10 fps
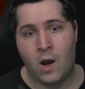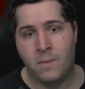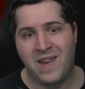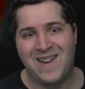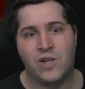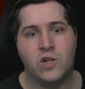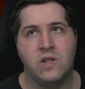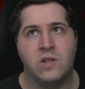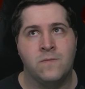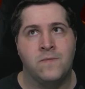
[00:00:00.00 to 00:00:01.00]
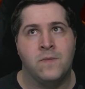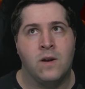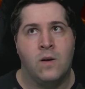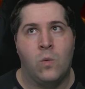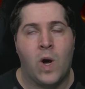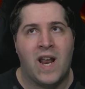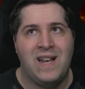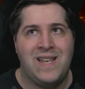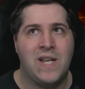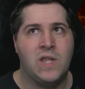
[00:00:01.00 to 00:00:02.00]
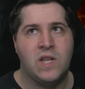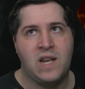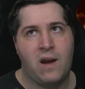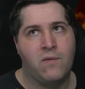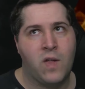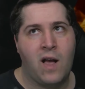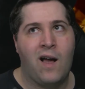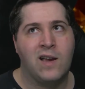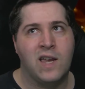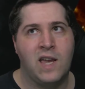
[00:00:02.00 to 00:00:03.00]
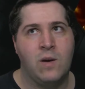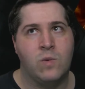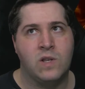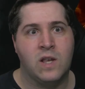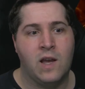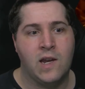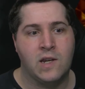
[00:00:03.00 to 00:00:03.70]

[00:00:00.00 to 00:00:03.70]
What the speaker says: It just, when I did the devlog, it was kind